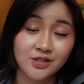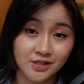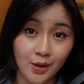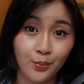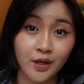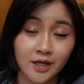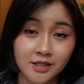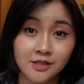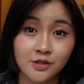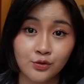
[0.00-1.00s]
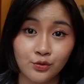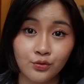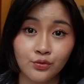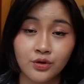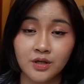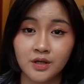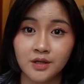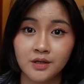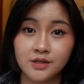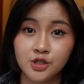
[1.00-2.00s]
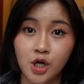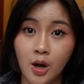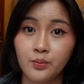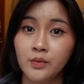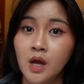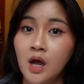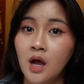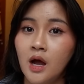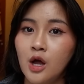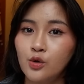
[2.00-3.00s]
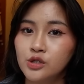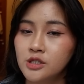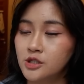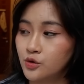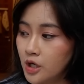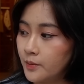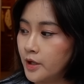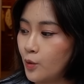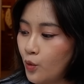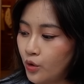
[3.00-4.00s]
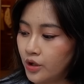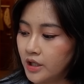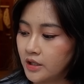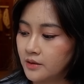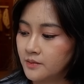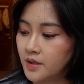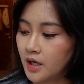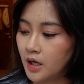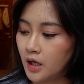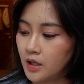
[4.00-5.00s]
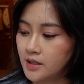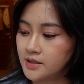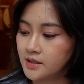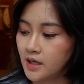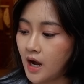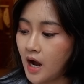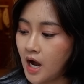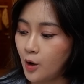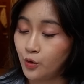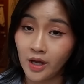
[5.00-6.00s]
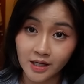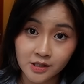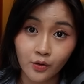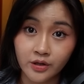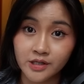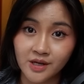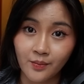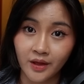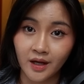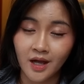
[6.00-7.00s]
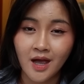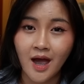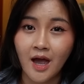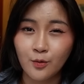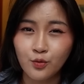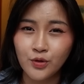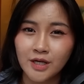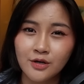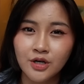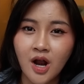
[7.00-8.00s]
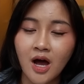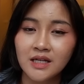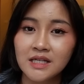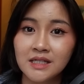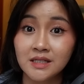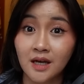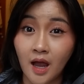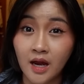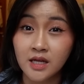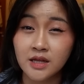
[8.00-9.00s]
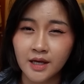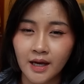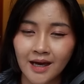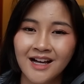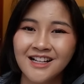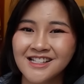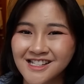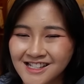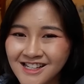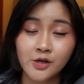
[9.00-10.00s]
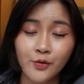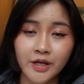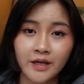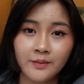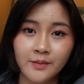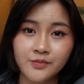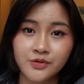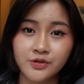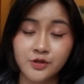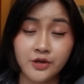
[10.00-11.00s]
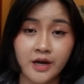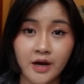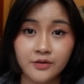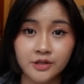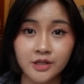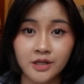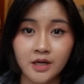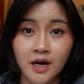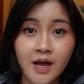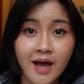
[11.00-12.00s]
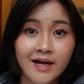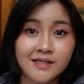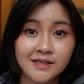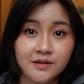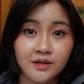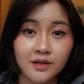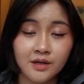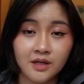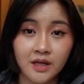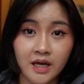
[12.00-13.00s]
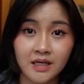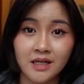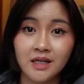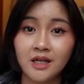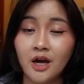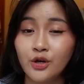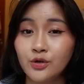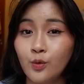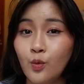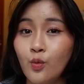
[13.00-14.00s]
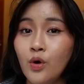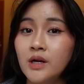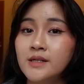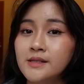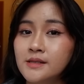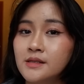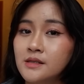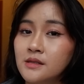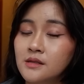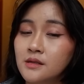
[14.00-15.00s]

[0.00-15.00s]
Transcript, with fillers: stepping into the shop, I was extremely worried because uh, we had to order something and we could not eat anything else. So we came up to the counter. I asked the lady, What is